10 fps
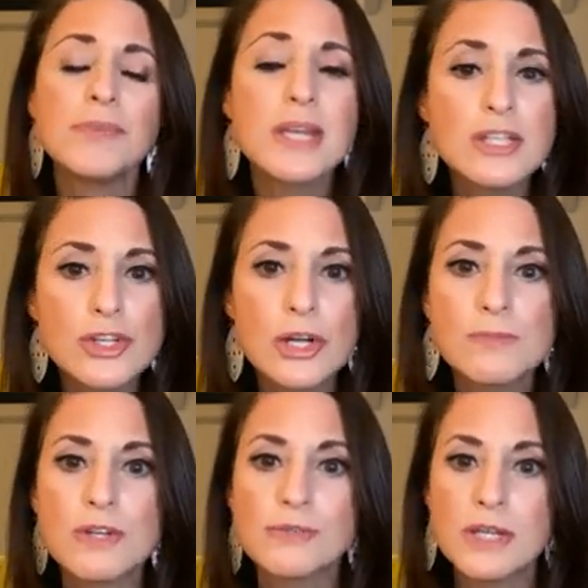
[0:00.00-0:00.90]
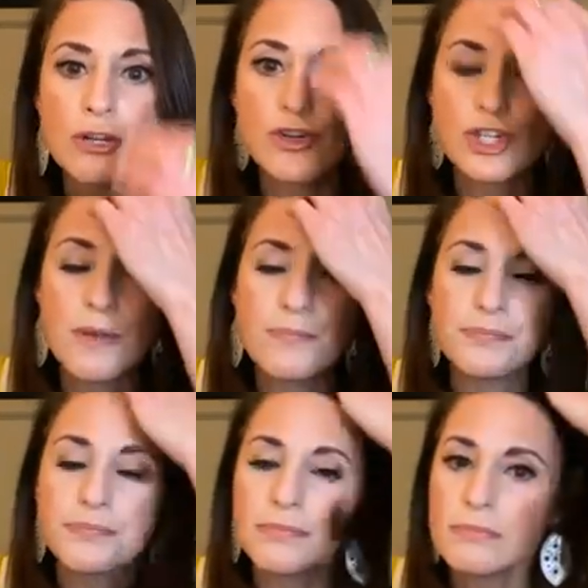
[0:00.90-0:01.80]
In terms of leadership,
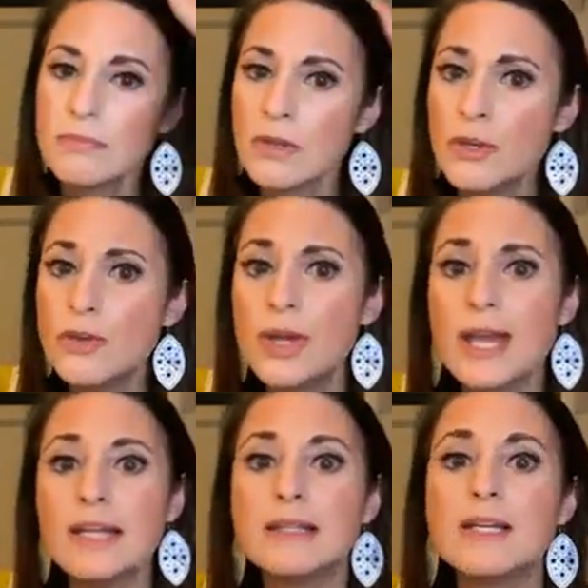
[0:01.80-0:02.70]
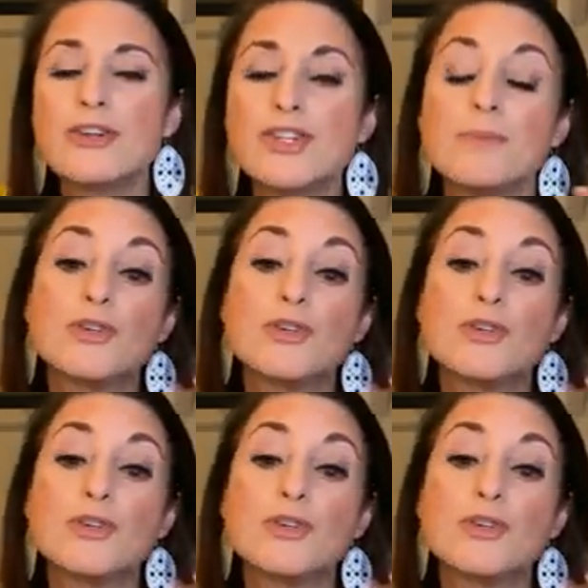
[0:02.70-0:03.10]
you can get leadership,